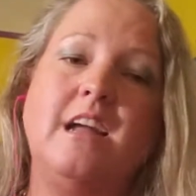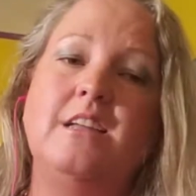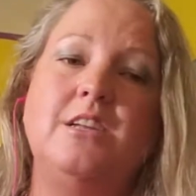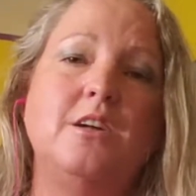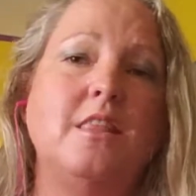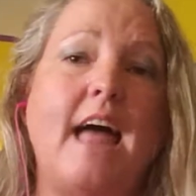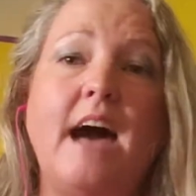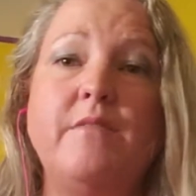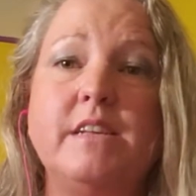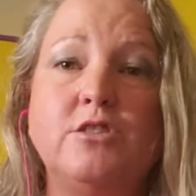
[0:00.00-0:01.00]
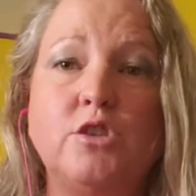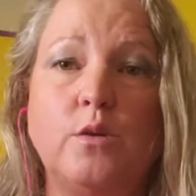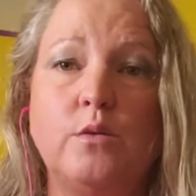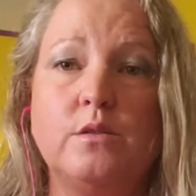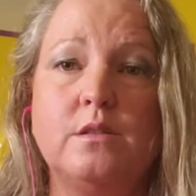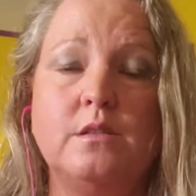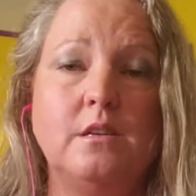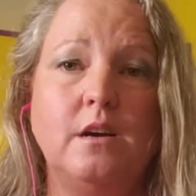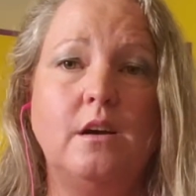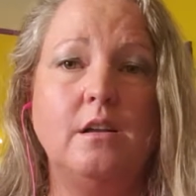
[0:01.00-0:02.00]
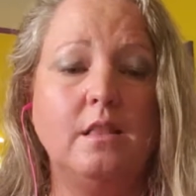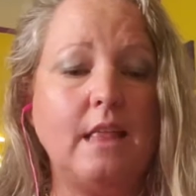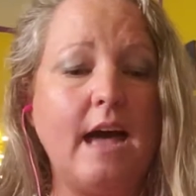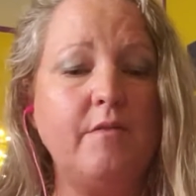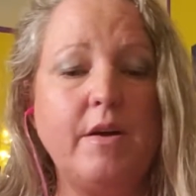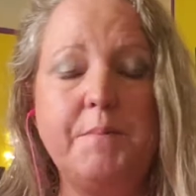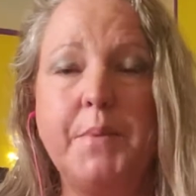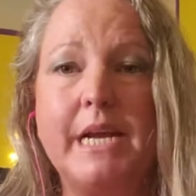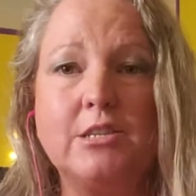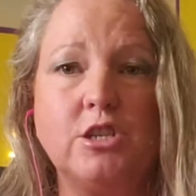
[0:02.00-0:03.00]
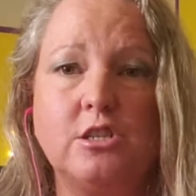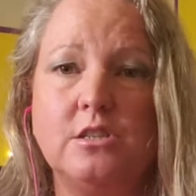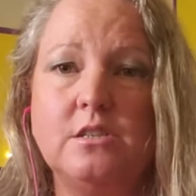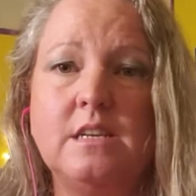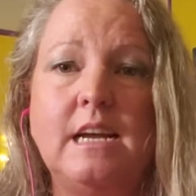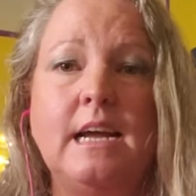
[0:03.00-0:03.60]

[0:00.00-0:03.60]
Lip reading: you know, laugh at jokes or laugh at pictures.